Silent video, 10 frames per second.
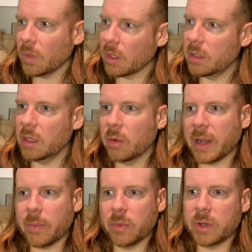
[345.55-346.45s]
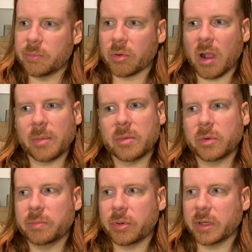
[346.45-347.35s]
you know, I probably
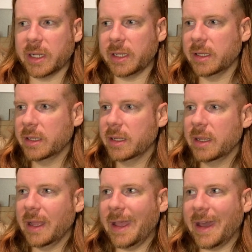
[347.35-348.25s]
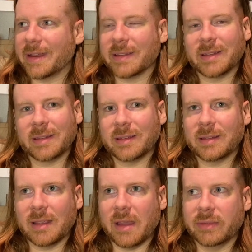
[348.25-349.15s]
would put it at a
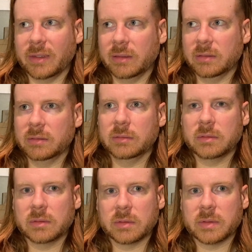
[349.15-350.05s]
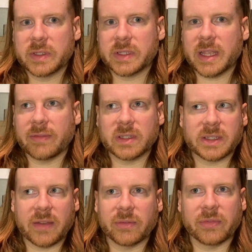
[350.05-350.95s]

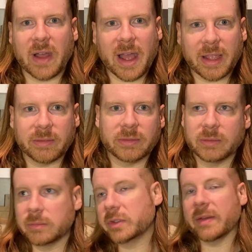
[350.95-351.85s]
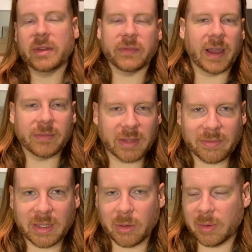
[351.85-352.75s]
7.75, 75,
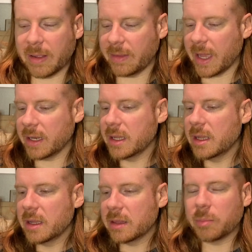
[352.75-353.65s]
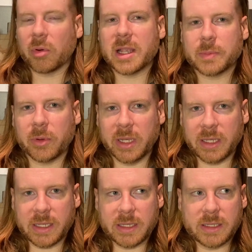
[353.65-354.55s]
70, around that. The price point
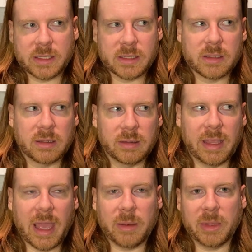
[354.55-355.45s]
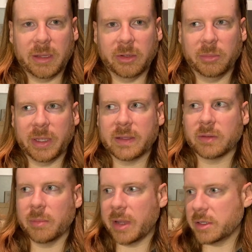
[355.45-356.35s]
is getting me a little bit, so
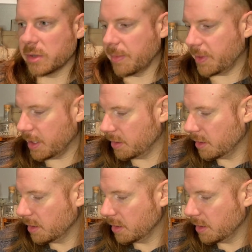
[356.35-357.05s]
I might drop that